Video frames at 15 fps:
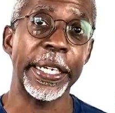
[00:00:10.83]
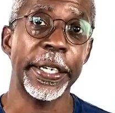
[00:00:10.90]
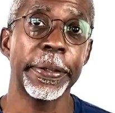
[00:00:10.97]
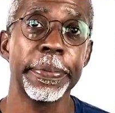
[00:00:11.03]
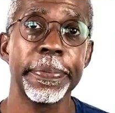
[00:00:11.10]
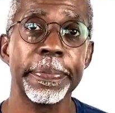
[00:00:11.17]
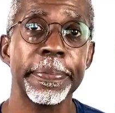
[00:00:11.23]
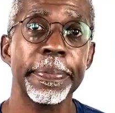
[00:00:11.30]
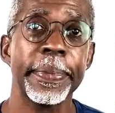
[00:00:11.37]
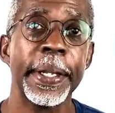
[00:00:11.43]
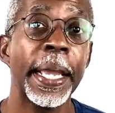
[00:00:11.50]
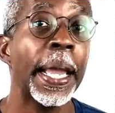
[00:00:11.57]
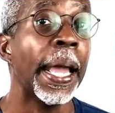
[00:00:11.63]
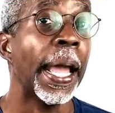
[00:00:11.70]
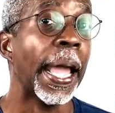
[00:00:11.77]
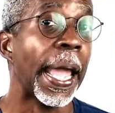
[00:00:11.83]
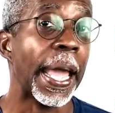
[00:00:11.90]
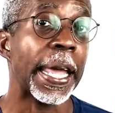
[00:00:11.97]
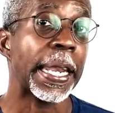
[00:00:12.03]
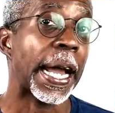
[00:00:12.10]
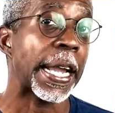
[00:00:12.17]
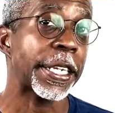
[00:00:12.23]
data,
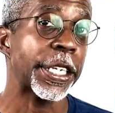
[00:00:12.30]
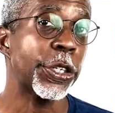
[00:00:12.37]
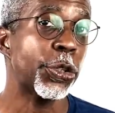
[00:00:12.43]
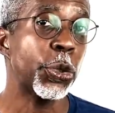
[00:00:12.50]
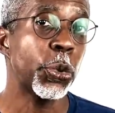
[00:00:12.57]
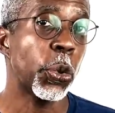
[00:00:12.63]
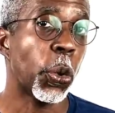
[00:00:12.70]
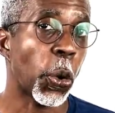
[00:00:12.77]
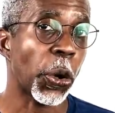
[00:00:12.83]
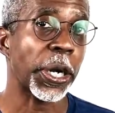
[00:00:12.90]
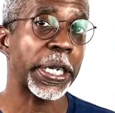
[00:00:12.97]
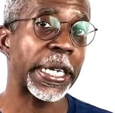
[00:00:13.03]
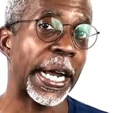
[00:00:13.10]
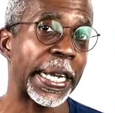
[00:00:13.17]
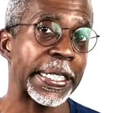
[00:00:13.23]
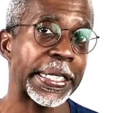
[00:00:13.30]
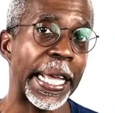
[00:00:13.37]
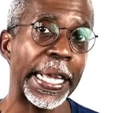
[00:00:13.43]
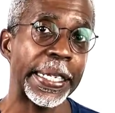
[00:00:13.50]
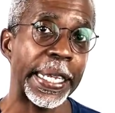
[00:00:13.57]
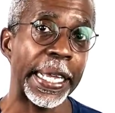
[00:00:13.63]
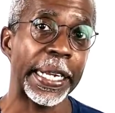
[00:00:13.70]
and I need to organize
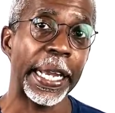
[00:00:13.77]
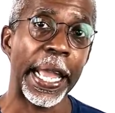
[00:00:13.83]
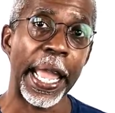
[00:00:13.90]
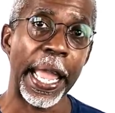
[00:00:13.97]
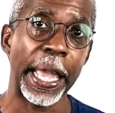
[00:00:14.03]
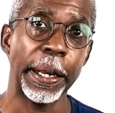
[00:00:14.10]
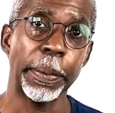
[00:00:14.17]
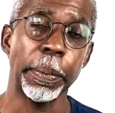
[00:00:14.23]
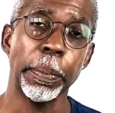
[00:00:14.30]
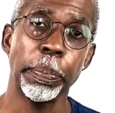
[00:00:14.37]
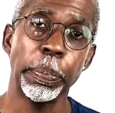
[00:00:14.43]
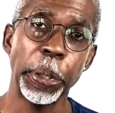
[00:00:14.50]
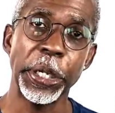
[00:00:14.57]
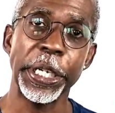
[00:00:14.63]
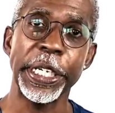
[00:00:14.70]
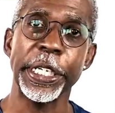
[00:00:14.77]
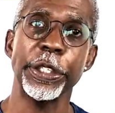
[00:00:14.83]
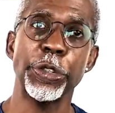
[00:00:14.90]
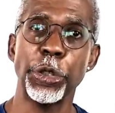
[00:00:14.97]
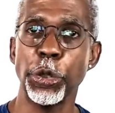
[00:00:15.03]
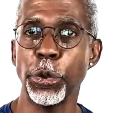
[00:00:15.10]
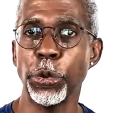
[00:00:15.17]
that data and put it
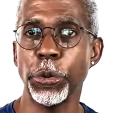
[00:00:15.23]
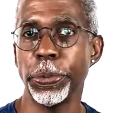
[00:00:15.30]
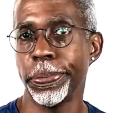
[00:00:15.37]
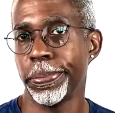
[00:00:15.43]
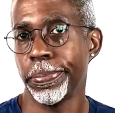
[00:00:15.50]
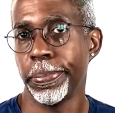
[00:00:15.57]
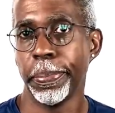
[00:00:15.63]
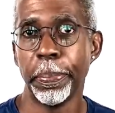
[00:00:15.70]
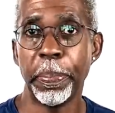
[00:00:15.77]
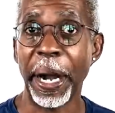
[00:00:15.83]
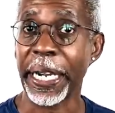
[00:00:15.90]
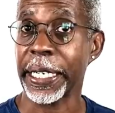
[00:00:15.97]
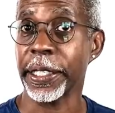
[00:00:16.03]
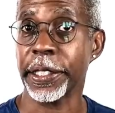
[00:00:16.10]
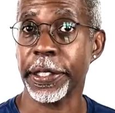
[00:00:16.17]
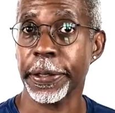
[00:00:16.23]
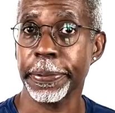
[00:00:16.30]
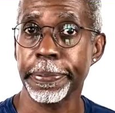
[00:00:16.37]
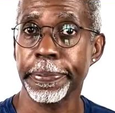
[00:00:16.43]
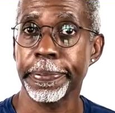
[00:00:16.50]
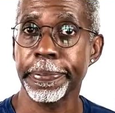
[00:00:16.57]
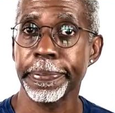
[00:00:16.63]
into buckets
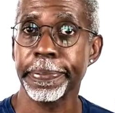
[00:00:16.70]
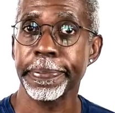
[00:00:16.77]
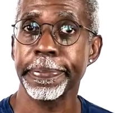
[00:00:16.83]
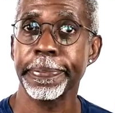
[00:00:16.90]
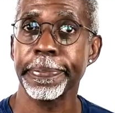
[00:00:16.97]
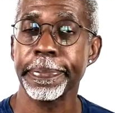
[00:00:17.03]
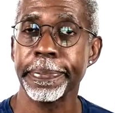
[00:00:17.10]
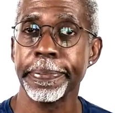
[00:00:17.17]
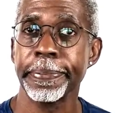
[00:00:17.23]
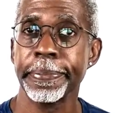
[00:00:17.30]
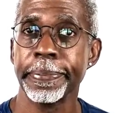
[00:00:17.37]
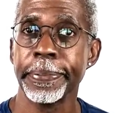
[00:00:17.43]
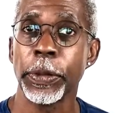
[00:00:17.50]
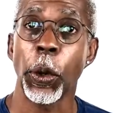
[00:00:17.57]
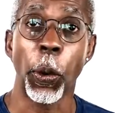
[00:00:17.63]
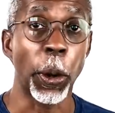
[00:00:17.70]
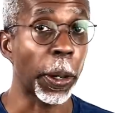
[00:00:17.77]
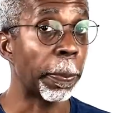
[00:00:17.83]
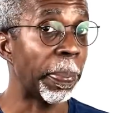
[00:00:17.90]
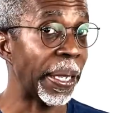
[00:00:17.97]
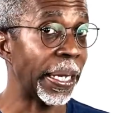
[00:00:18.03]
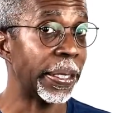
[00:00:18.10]

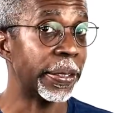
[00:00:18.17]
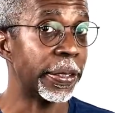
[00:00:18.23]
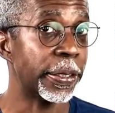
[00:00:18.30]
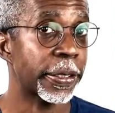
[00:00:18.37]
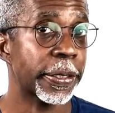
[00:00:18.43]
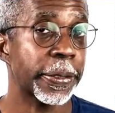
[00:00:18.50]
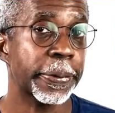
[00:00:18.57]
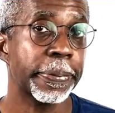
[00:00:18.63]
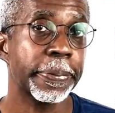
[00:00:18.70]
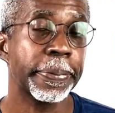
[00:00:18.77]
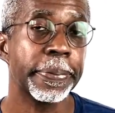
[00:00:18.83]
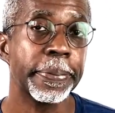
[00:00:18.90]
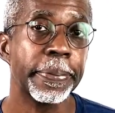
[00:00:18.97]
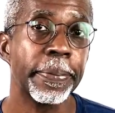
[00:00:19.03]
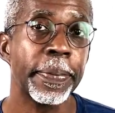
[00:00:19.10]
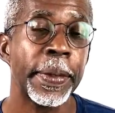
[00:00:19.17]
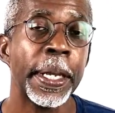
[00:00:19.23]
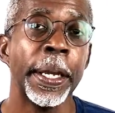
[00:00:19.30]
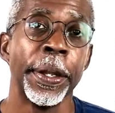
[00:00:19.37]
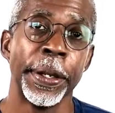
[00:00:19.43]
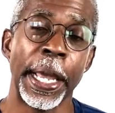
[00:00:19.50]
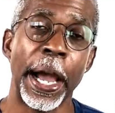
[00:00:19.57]
or bins.
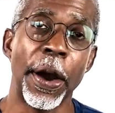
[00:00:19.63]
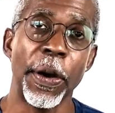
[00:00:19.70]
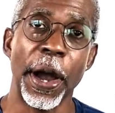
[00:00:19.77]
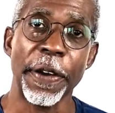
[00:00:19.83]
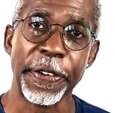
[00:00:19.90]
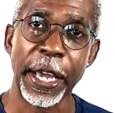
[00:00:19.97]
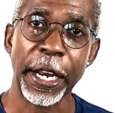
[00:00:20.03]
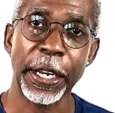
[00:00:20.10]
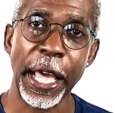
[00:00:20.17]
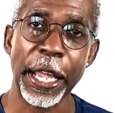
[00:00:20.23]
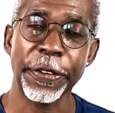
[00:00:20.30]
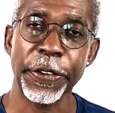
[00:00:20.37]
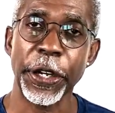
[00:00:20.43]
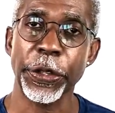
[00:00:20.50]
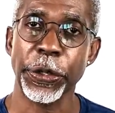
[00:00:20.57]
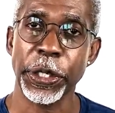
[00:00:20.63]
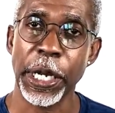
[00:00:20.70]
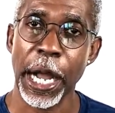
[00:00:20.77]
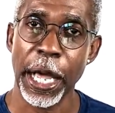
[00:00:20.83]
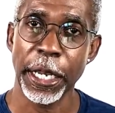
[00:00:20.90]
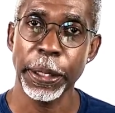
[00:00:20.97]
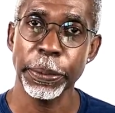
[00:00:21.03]
Now, I've got a lot of other
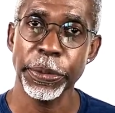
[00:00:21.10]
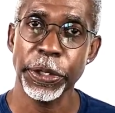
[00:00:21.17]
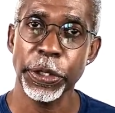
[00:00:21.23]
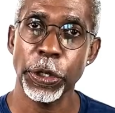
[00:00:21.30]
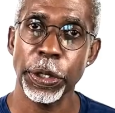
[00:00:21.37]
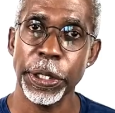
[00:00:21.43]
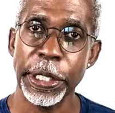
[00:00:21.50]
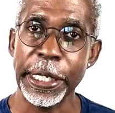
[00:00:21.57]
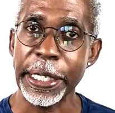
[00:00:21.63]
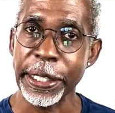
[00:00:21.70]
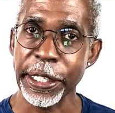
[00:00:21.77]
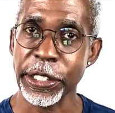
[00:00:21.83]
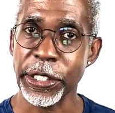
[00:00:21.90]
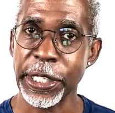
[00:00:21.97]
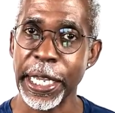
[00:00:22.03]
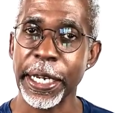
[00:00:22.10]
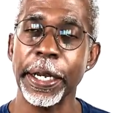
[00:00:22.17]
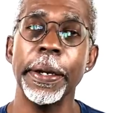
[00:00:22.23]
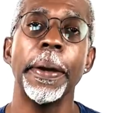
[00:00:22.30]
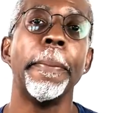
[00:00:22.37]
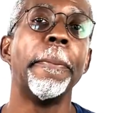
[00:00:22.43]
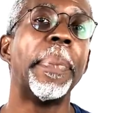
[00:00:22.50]
columns in this
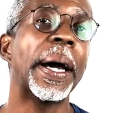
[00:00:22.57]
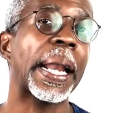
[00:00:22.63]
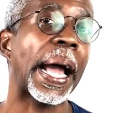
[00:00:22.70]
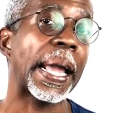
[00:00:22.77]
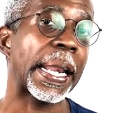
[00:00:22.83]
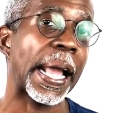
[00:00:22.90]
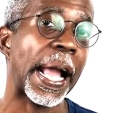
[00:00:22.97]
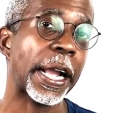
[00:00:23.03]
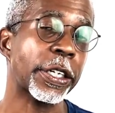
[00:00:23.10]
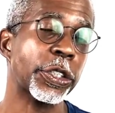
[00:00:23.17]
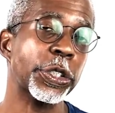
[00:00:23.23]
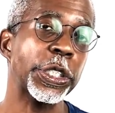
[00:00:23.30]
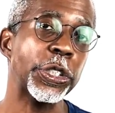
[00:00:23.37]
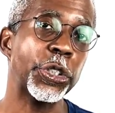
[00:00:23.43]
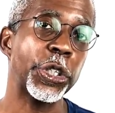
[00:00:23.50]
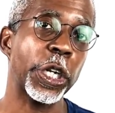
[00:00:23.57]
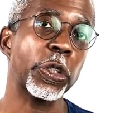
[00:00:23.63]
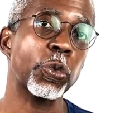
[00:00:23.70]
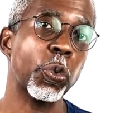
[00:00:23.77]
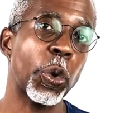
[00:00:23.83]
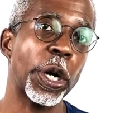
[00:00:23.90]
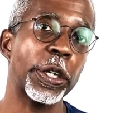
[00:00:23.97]
data, but I actually
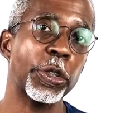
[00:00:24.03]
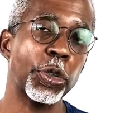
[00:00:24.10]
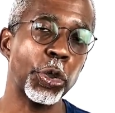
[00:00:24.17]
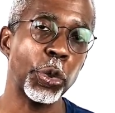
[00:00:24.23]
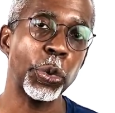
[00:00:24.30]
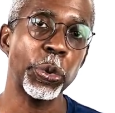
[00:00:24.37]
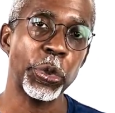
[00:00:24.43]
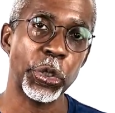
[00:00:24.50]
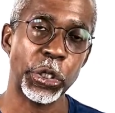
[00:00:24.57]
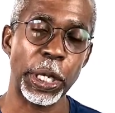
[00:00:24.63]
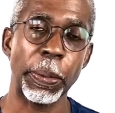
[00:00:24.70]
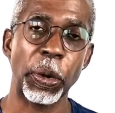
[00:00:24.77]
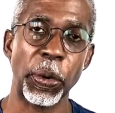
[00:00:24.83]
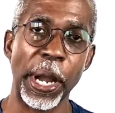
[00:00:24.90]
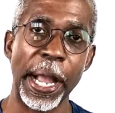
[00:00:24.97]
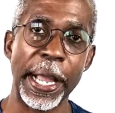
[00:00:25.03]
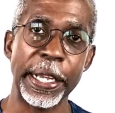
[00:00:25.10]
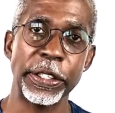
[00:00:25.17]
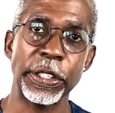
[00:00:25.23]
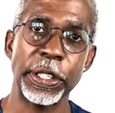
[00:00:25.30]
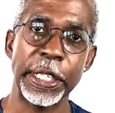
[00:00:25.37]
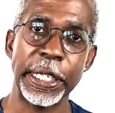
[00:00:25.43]
just want to
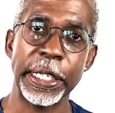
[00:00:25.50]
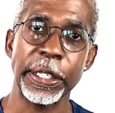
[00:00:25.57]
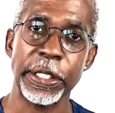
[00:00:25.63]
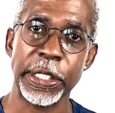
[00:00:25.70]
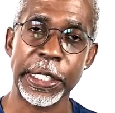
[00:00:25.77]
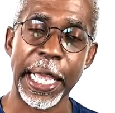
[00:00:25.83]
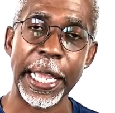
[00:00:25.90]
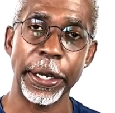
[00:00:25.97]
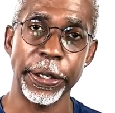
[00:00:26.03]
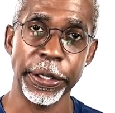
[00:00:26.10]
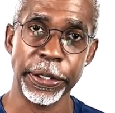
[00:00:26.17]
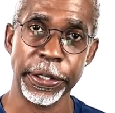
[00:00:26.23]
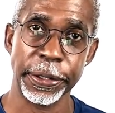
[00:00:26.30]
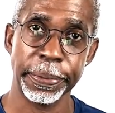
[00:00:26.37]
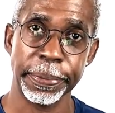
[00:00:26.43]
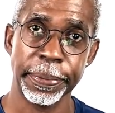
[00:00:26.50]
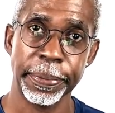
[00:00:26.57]
summarize the sales.